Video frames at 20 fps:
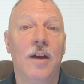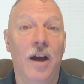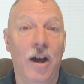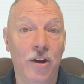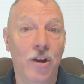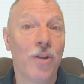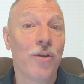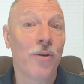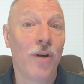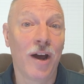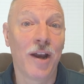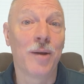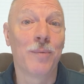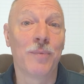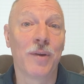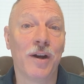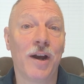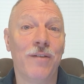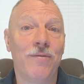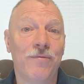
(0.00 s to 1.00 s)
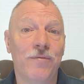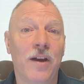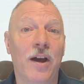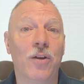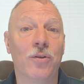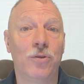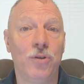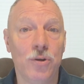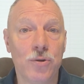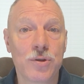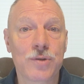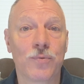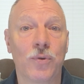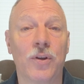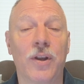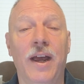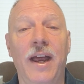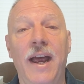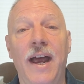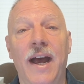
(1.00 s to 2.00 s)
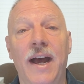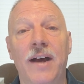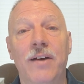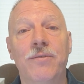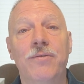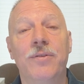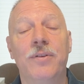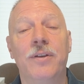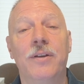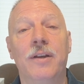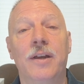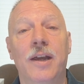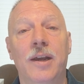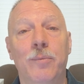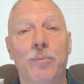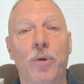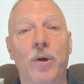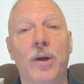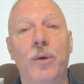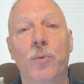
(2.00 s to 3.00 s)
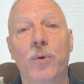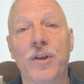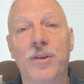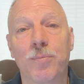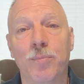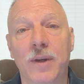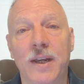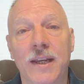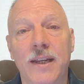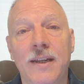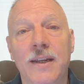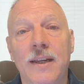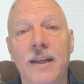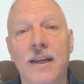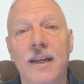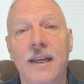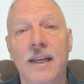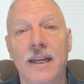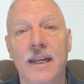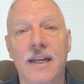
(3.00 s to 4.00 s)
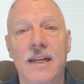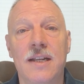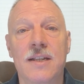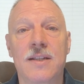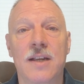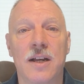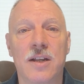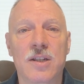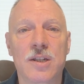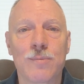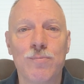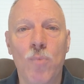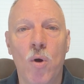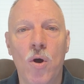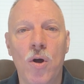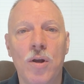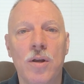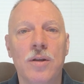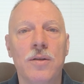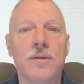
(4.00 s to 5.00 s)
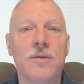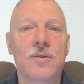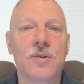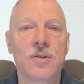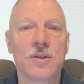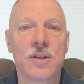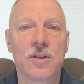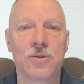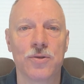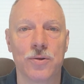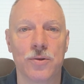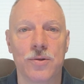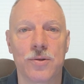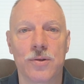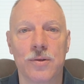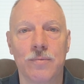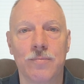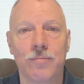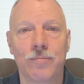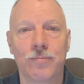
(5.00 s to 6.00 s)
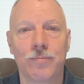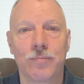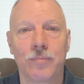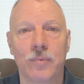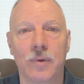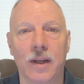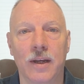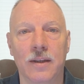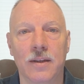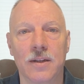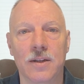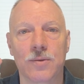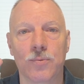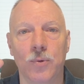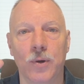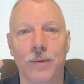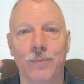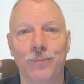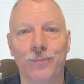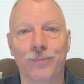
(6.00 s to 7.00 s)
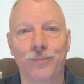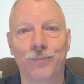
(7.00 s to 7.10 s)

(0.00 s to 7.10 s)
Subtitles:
Another item that I've found useful to have and bring with me is a small scissors like this one.